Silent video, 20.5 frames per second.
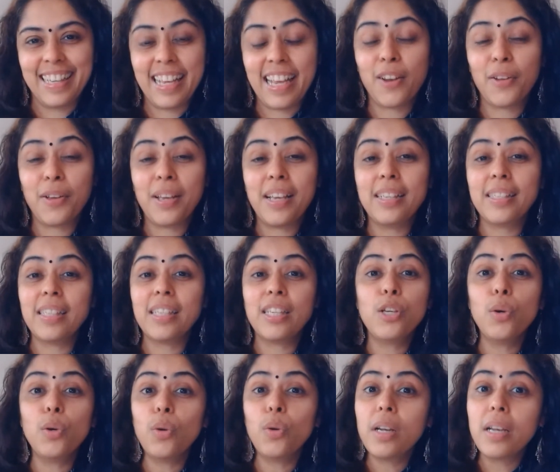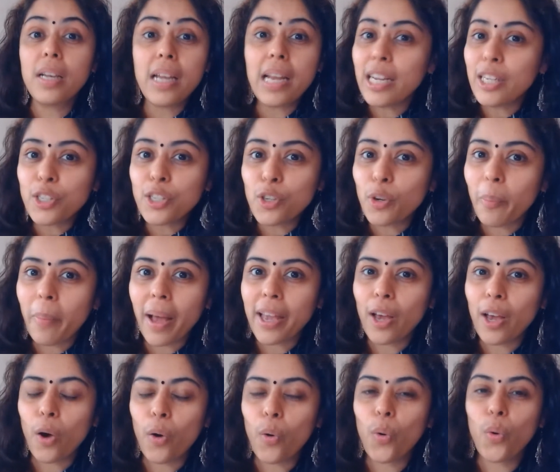He said, you need to buy
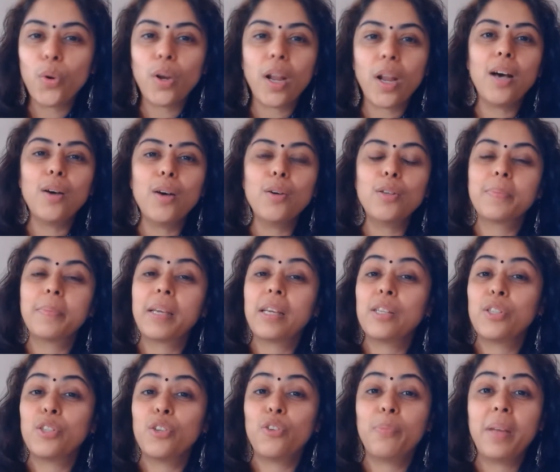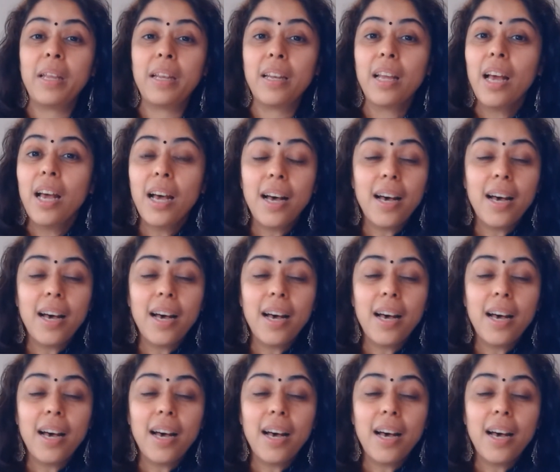your own house because you've been,